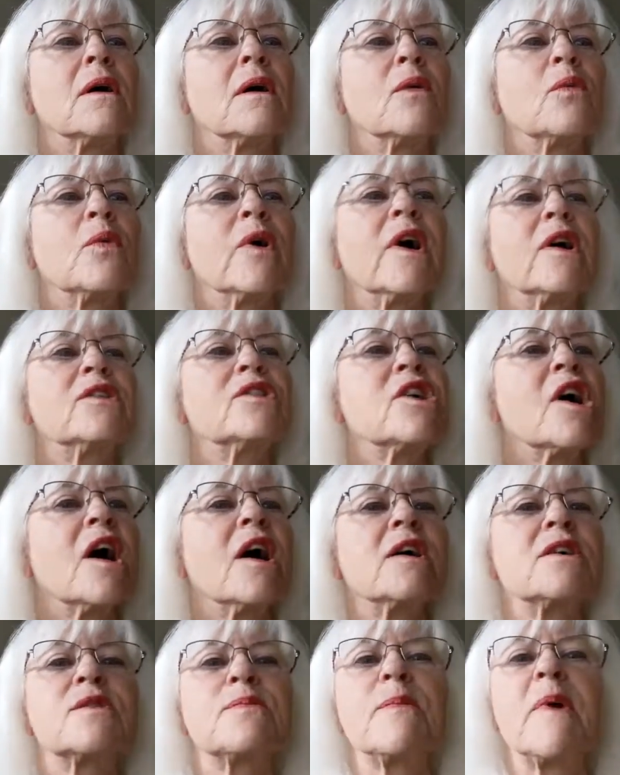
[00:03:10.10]
Well,
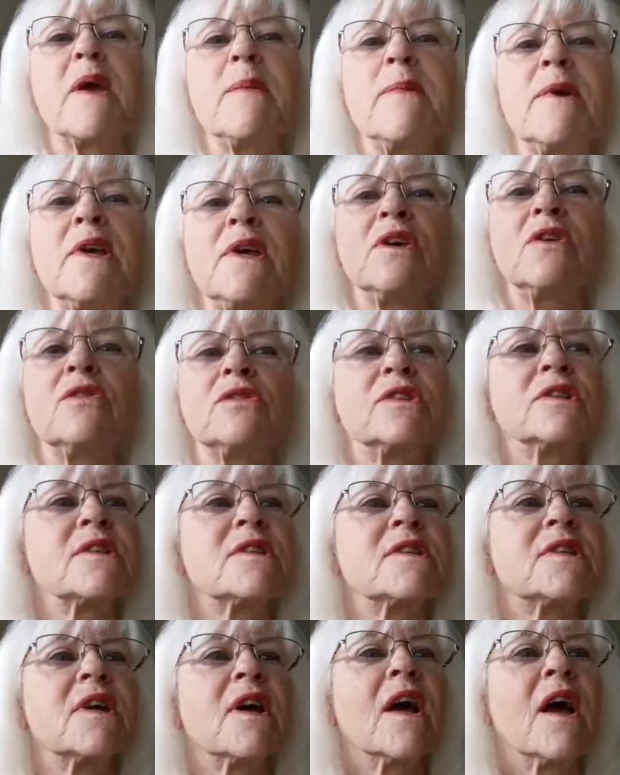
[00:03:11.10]
Josh, maybe you'll
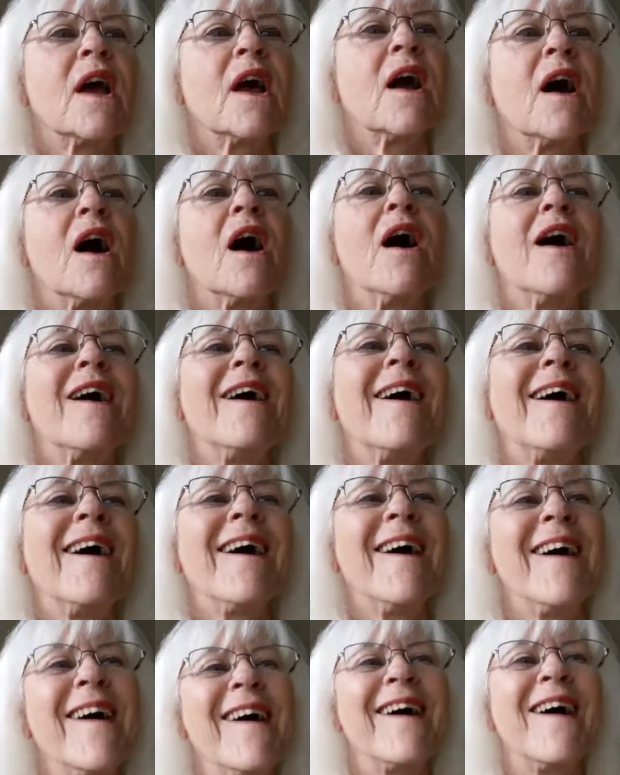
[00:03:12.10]
just...
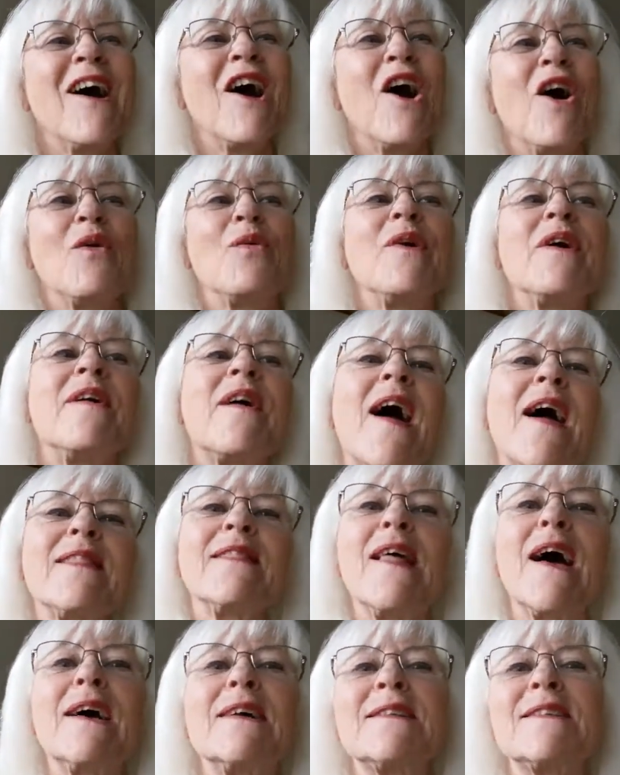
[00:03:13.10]
We got
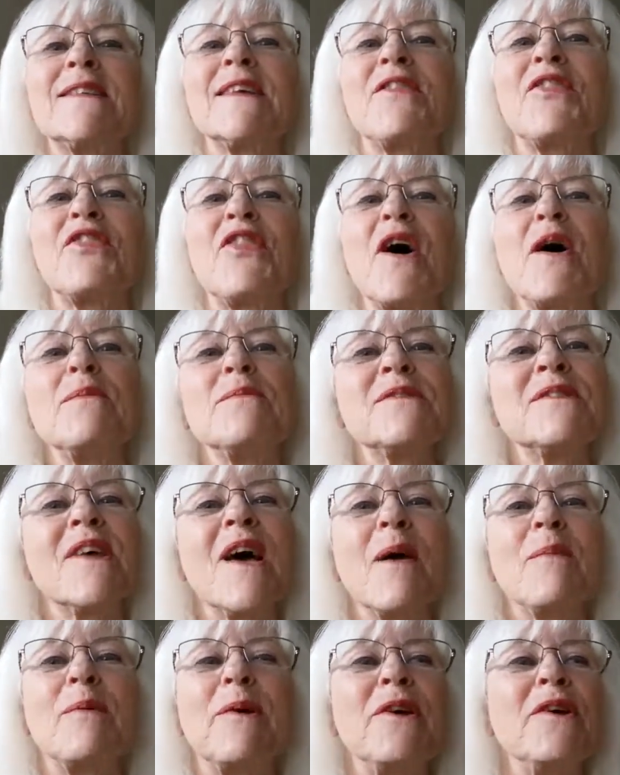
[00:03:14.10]
lots of thumbs
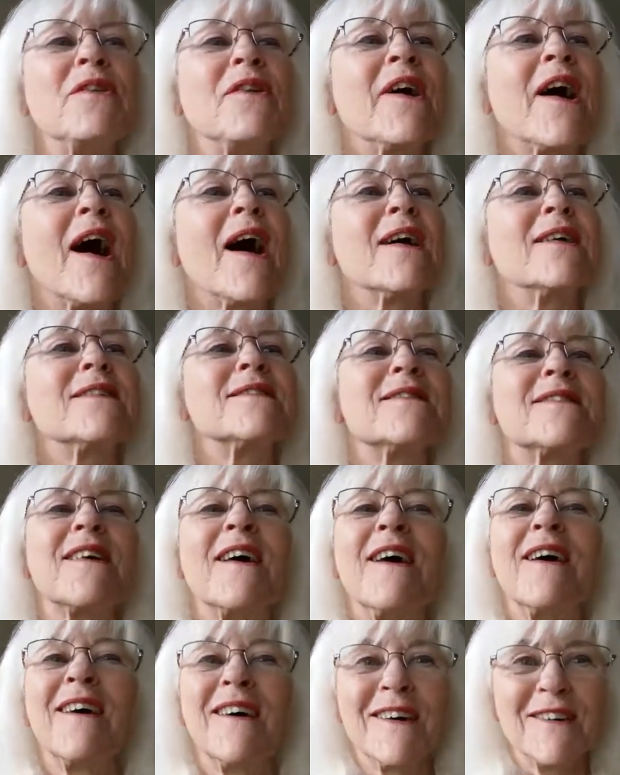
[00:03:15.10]
up, you guys.
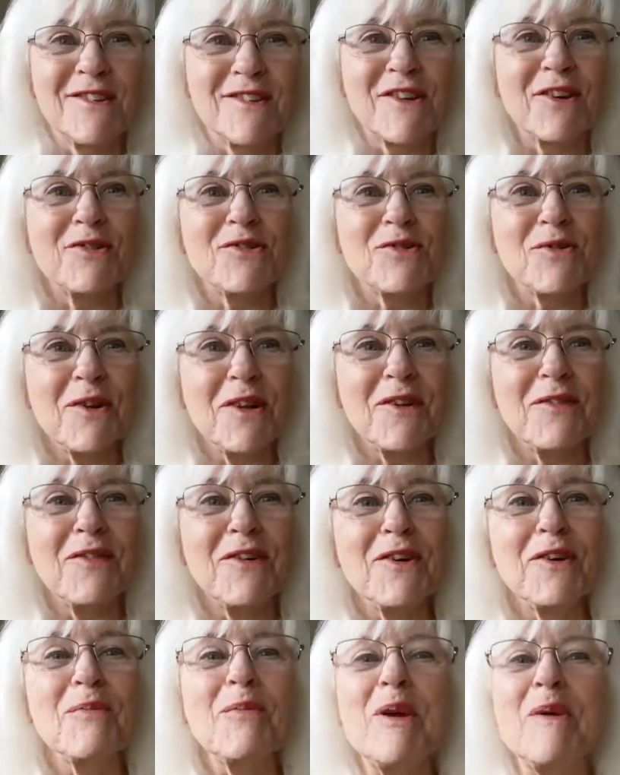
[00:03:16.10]
It's so sweet of
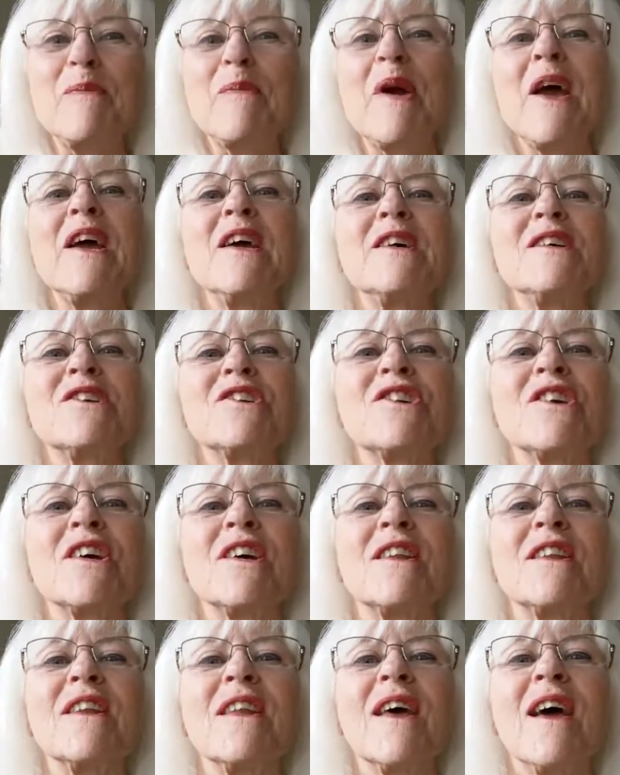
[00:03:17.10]
you to be
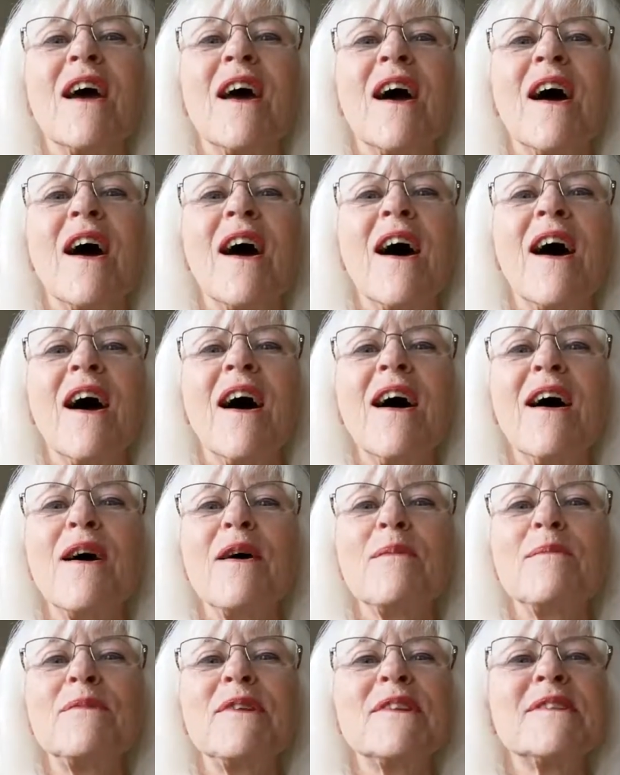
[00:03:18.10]
patient.
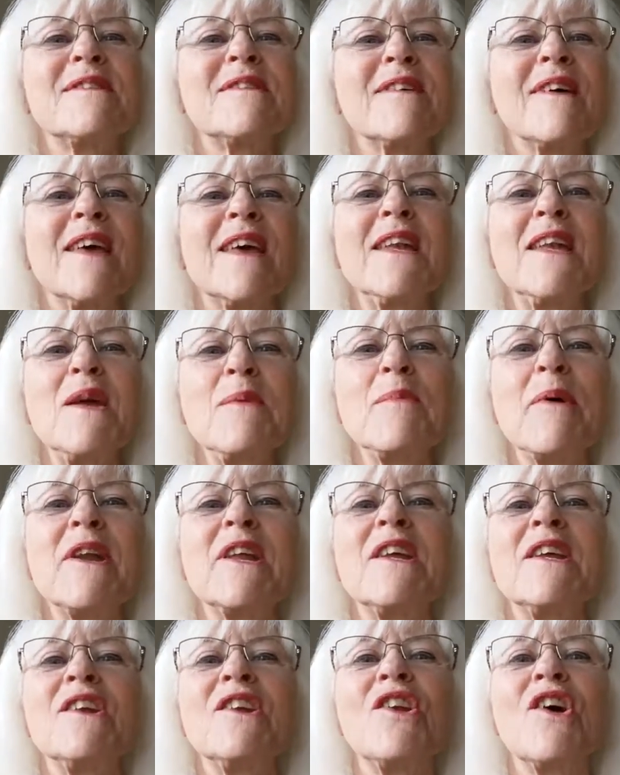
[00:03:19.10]
Does
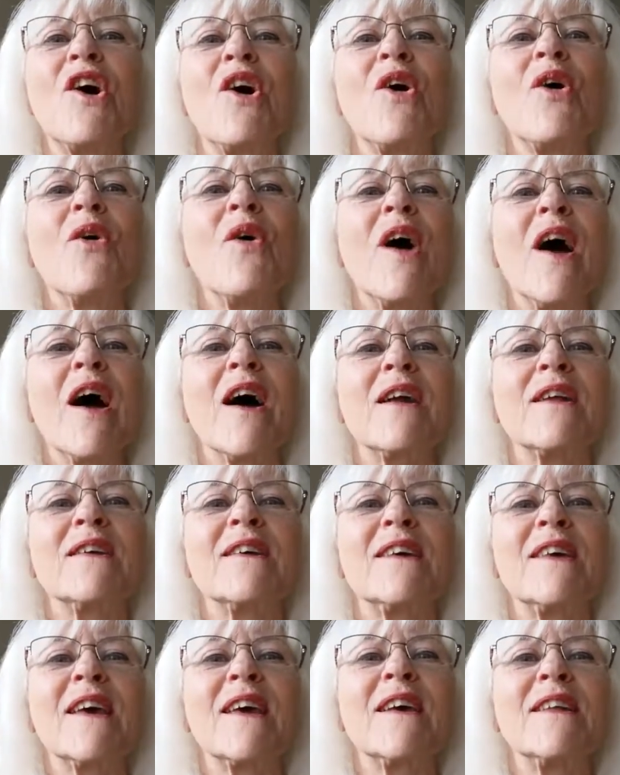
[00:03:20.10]
anybody know how to
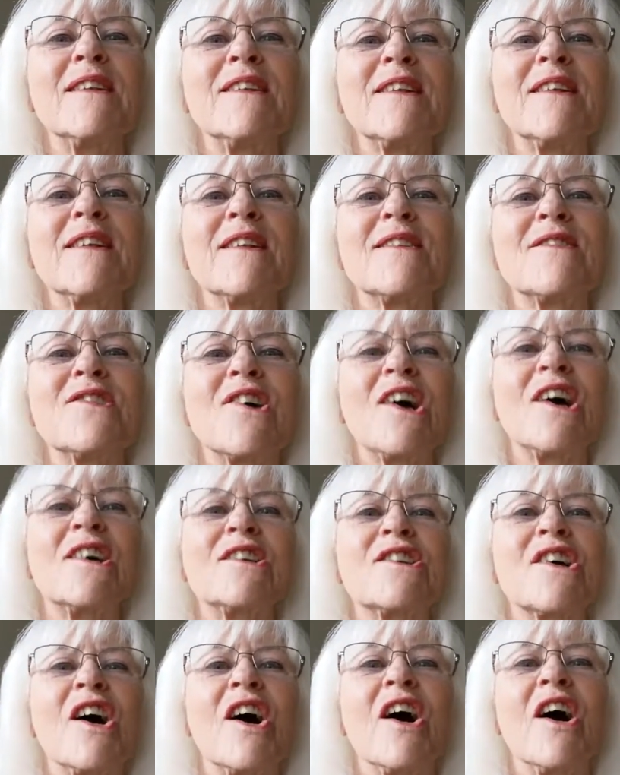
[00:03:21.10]
get
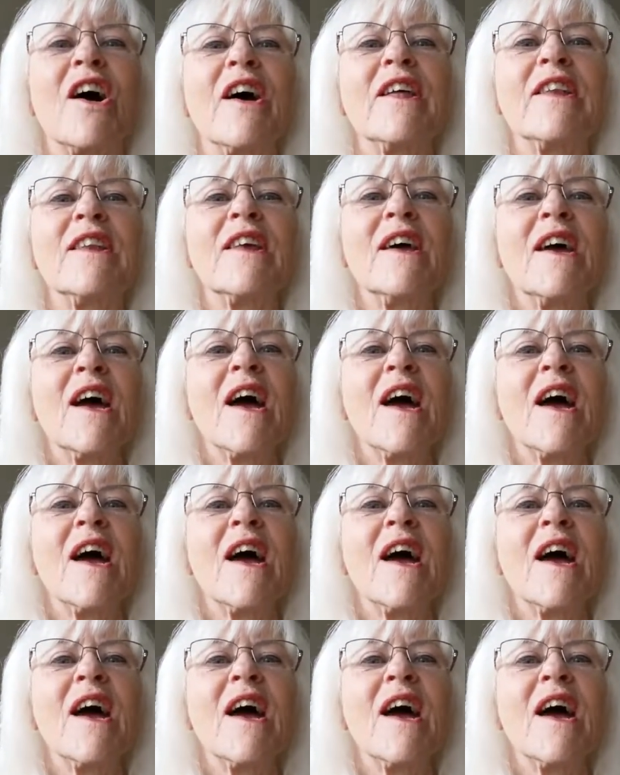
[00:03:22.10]
Josh on?